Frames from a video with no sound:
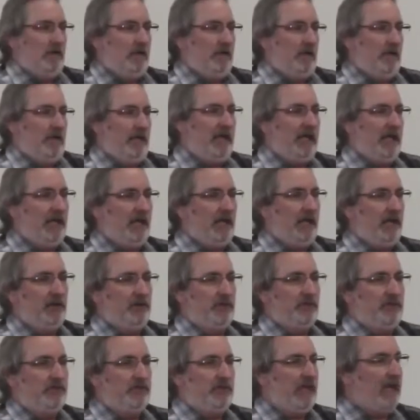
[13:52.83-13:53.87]

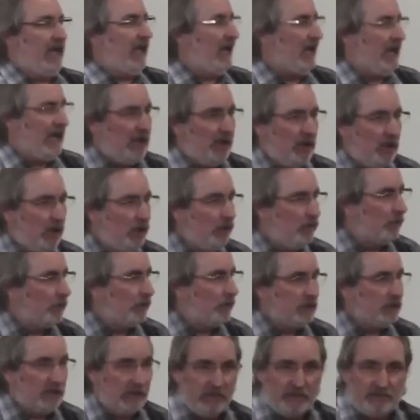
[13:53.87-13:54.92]
is, it ain't over
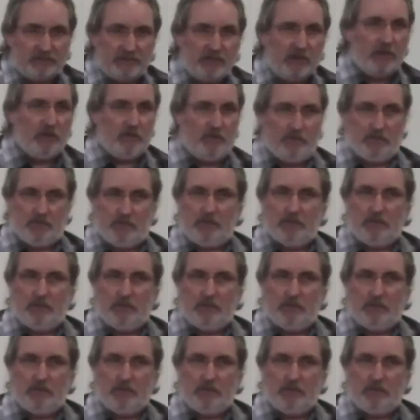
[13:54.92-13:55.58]
till it's over.